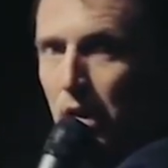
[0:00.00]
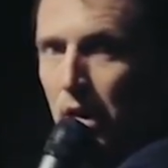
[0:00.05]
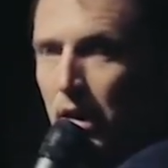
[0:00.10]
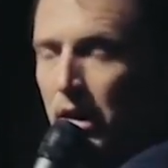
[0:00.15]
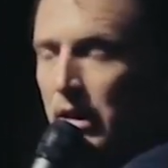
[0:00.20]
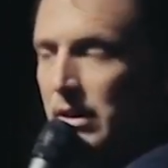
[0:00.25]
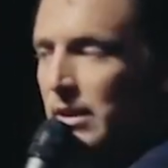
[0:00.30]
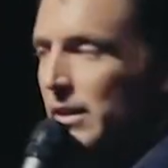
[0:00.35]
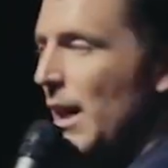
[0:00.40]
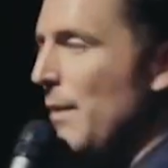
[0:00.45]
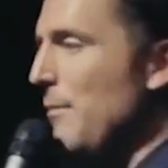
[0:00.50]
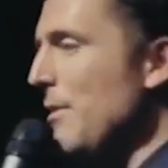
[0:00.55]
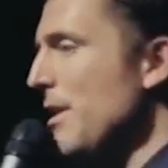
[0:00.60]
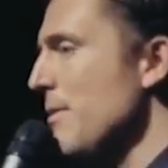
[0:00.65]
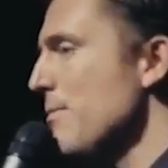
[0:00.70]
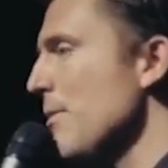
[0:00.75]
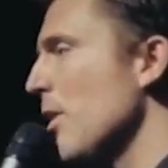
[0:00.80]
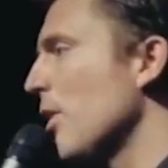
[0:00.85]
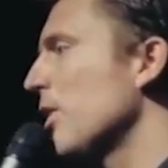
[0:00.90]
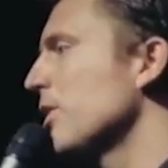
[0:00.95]
Because some of the
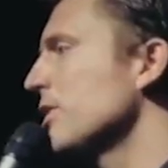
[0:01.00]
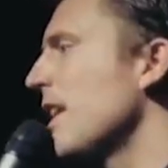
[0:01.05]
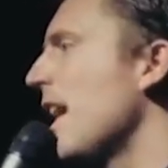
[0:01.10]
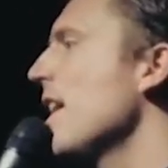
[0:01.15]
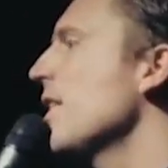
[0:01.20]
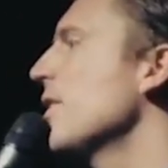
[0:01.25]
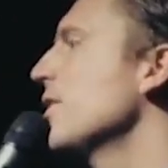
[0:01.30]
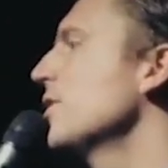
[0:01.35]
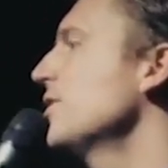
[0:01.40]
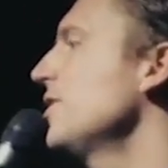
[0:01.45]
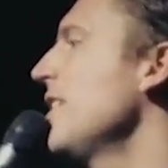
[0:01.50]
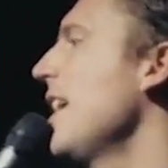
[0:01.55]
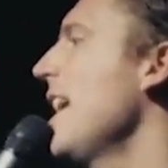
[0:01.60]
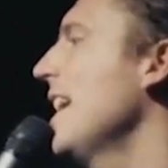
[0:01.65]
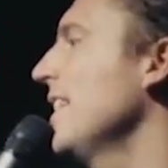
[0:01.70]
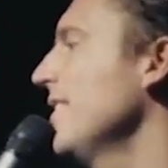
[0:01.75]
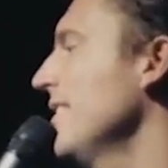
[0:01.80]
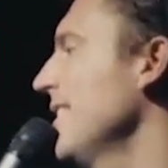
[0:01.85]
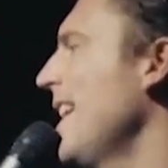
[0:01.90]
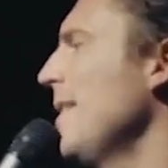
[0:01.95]
murders I
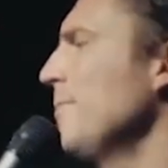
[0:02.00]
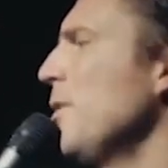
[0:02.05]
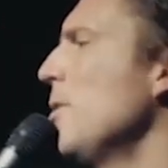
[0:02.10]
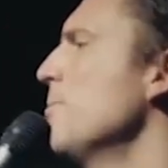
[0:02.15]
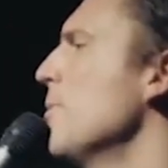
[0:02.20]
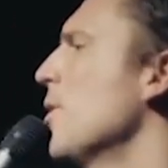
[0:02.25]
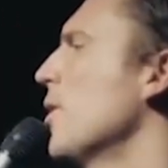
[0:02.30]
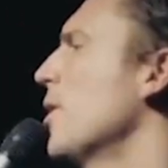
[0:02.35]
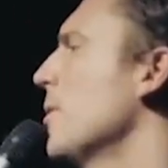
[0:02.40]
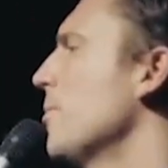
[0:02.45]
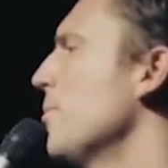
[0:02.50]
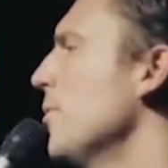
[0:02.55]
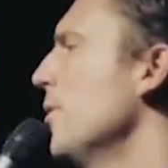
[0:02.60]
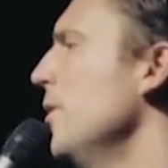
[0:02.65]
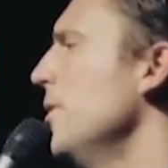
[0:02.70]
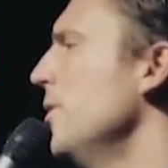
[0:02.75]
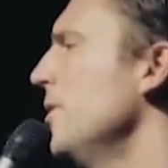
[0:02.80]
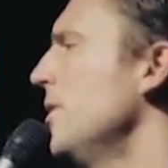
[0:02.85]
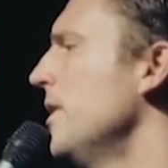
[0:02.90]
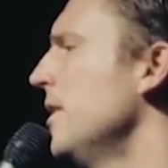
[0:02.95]
understand, like I'm no murder
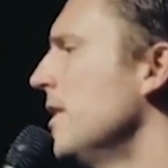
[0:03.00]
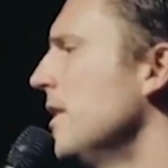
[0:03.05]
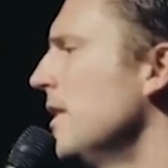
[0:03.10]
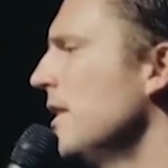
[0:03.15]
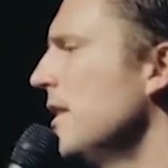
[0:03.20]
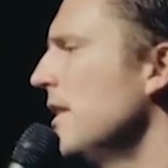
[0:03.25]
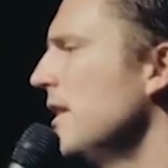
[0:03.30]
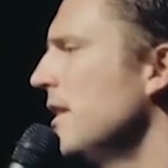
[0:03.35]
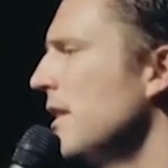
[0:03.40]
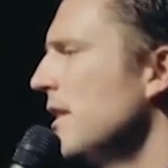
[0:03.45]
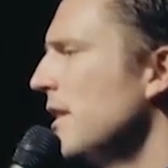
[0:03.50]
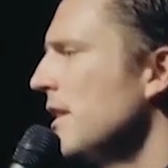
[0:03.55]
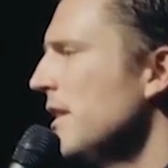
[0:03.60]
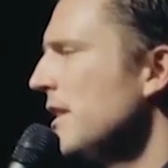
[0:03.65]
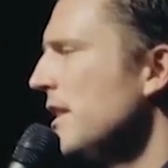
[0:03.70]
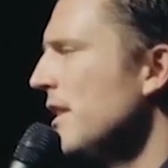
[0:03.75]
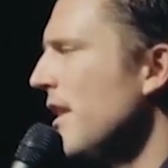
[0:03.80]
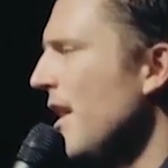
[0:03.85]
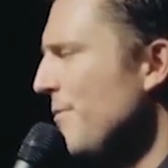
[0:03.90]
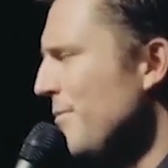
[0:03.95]
prude.
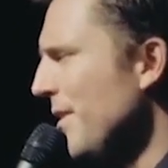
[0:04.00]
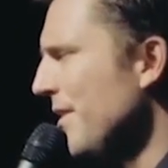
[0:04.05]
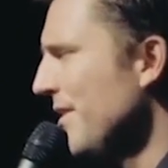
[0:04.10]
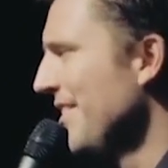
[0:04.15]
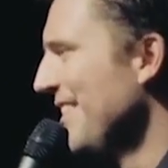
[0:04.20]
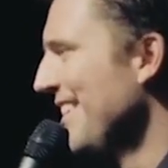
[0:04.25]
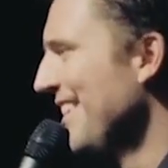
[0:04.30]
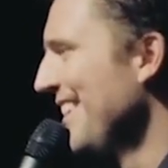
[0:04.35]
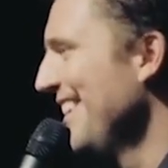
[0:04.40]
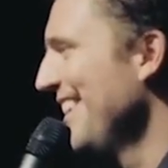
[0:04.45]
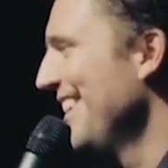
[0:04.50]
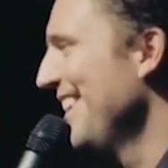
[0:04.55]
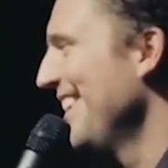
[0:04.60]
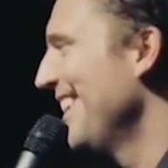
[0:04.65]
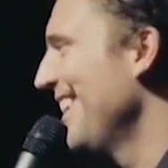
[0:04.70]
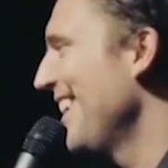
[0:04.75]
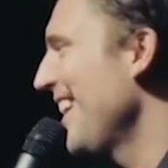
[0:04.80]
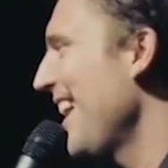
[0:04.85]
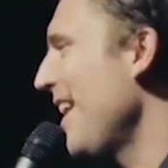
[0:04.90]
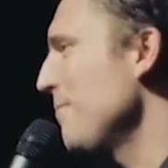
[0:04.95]
You know, I've
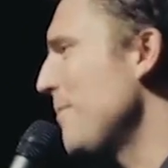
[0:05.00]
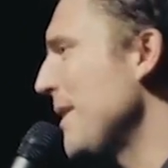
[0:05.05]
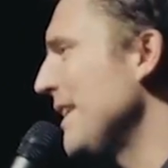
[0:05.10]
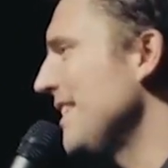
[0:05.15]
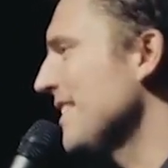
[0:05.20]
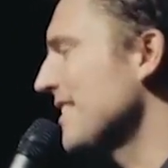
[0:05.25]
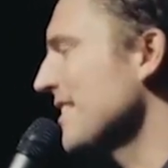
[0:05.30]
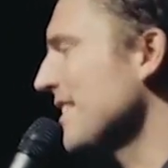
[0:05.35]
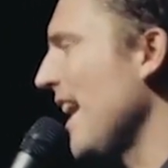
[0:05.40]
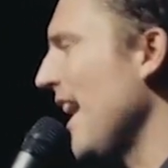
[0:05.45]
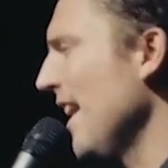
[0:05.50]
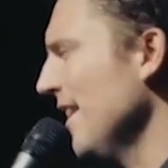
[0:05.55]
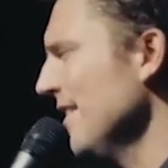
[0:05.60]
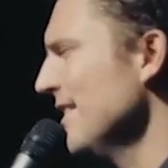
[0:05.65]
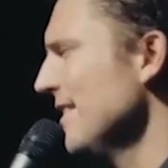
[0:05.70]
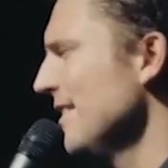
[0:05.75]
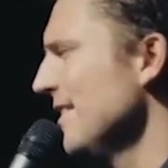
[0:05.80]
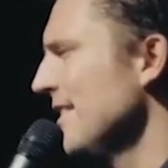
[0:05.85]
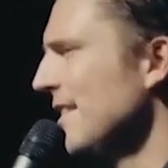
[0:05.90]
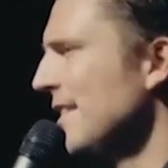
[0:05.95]
I've been to
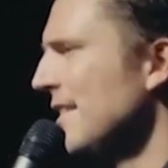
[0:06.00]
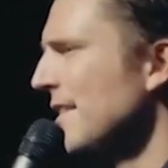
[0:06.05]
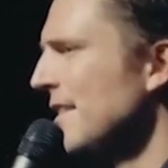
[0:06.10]
Scotland.